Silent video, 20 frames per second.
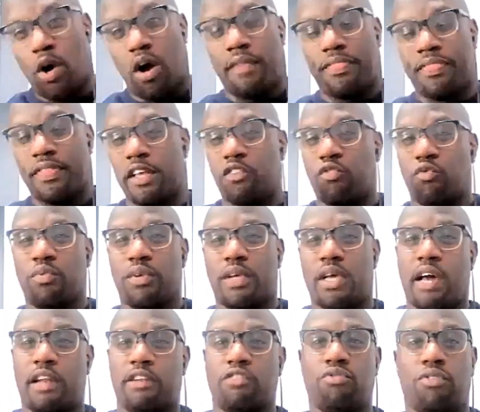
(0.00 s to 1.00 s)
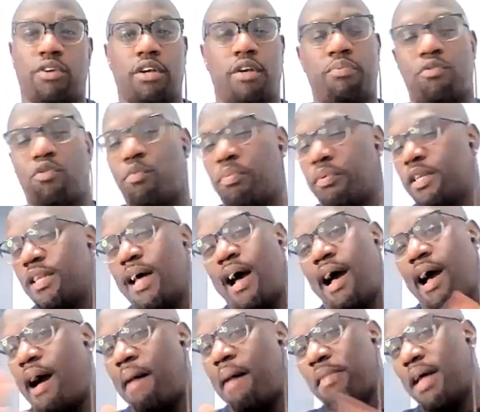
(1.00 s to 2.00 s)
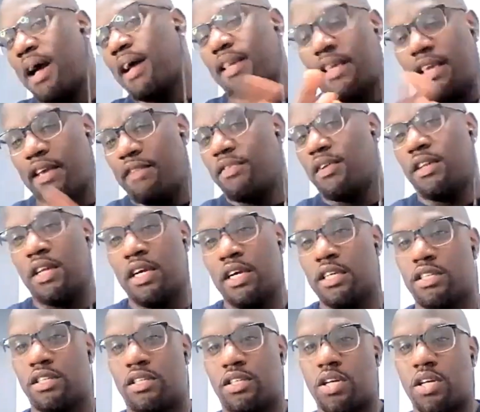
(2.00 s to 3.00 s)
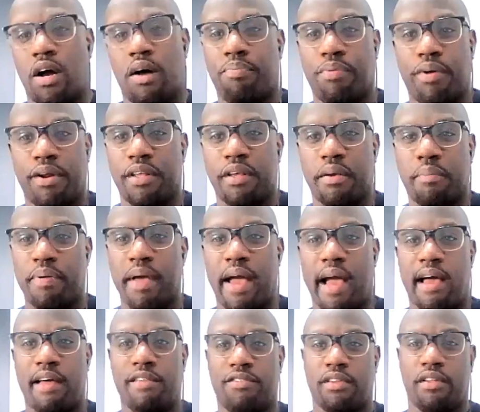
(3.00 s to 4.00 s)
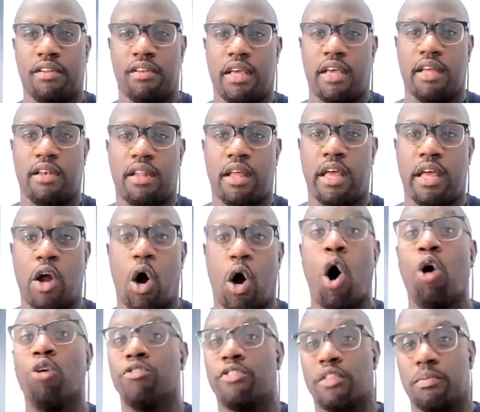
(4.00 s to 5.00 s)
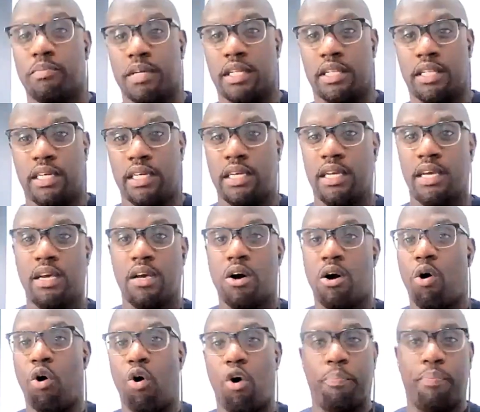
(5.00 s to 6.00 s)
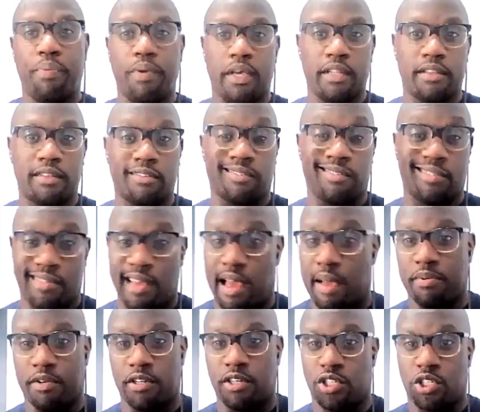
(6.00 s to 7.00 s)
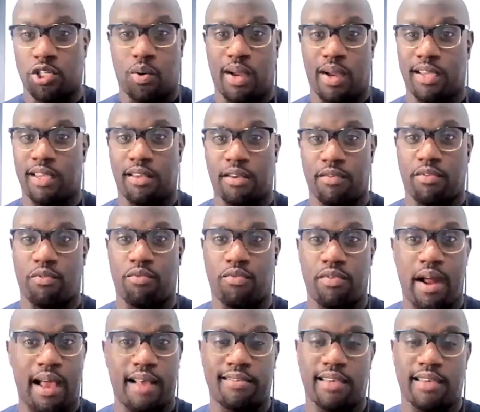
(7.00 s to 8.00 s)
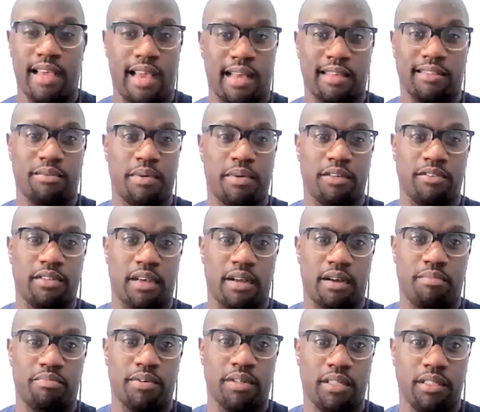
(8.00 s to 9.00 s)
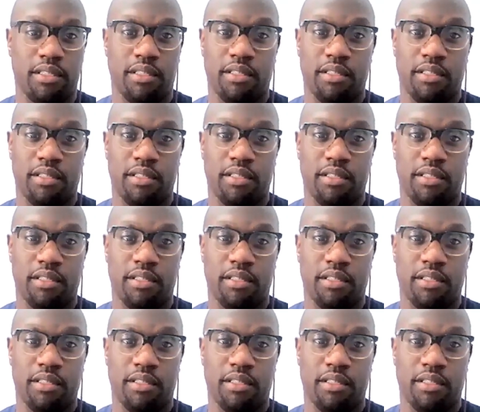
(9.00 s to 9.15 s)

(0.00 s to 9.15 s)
things we kind of sort of hypocritical. But I'm not giving Tom Brady a pass. And ultimately, albeit this is the topic of the show, I can give a rat's ass about Tom Brady.